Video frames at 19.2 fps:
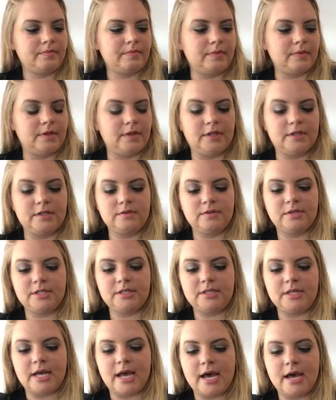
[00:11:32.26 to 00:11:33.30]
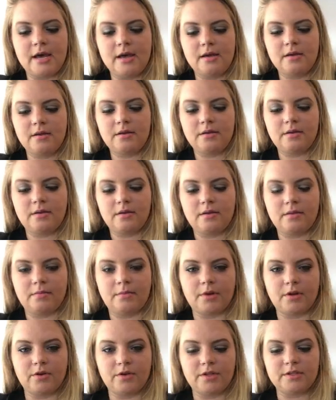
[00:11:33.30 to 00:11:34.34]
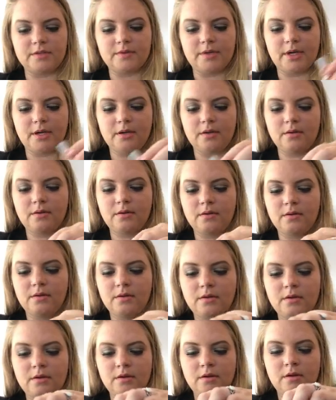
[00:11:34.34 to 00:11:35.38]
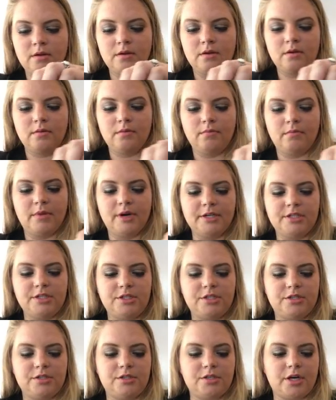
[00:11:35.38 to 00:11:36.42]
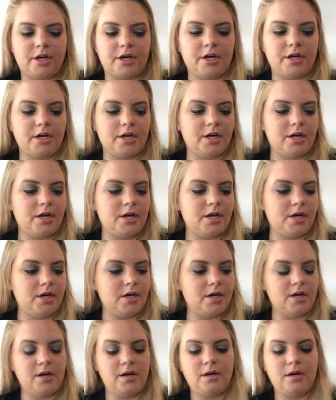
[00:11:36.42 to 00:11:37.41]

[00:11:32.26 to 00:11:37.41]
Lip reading: And this one's not, I'm gonna go this way, much darker